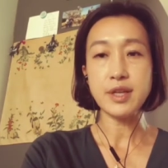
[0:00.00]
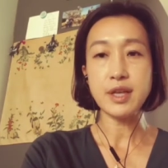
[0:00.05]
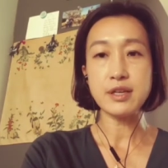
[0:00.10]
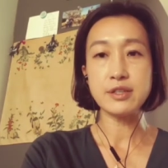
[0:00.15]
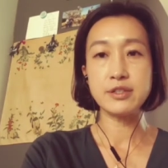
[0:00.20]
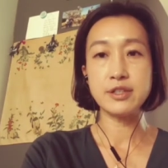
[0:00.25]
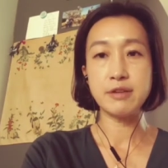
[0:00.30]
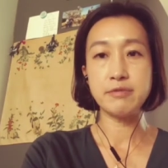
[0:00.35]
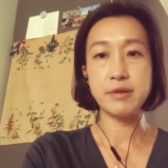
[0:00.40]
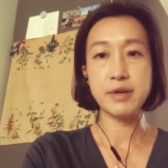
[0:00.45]

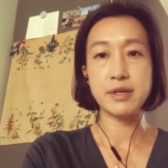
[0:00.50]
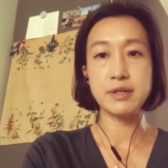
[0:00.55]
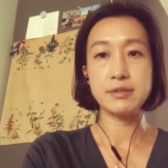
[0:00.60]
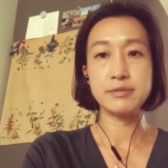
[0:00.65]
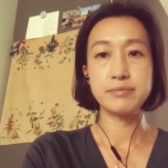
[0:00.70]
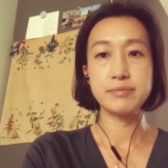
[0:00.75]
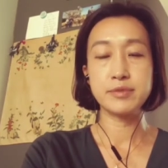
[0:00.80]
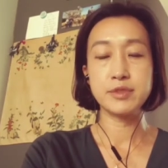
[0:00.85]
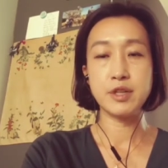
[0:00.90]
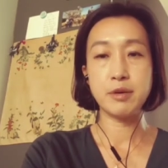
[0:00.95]
Supper,
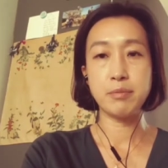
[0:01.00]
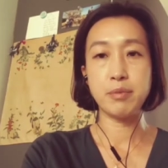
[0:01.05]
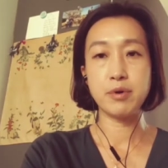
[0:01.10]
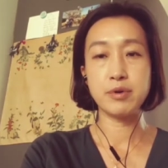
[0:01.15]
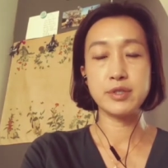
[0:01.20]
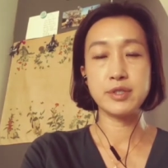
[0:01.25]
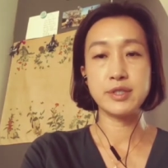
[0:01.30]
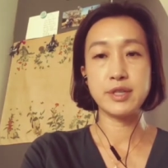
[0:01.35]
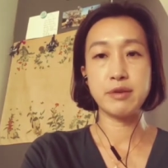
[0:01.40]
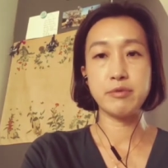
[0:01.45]
the
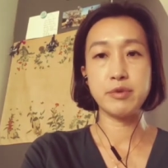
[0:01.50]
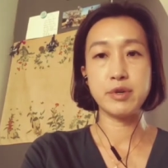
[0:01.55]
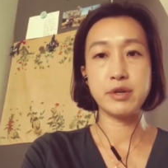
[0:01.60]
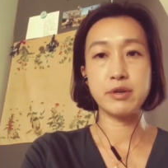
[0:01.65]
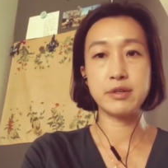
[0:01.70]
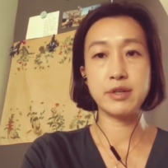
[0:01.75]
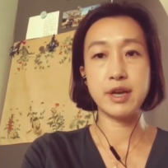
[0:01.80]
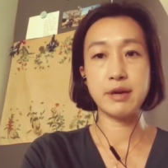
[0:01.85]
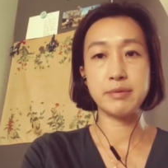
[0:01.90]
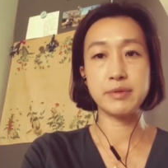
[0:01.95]
boy said. We're
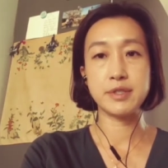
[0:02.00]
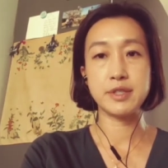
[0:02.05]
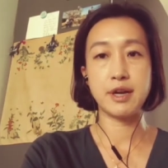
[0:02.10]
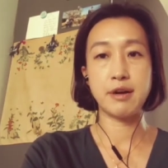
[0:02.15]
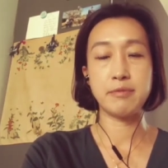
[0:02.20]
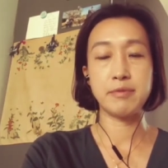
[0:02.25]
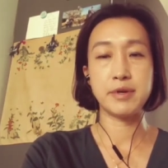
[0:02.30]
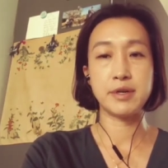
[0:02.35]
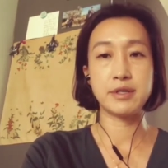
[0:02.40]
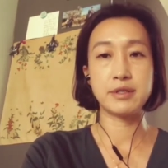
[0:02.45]
going to have
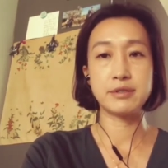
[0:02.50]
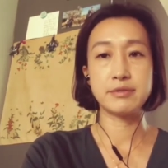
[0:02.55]
supper.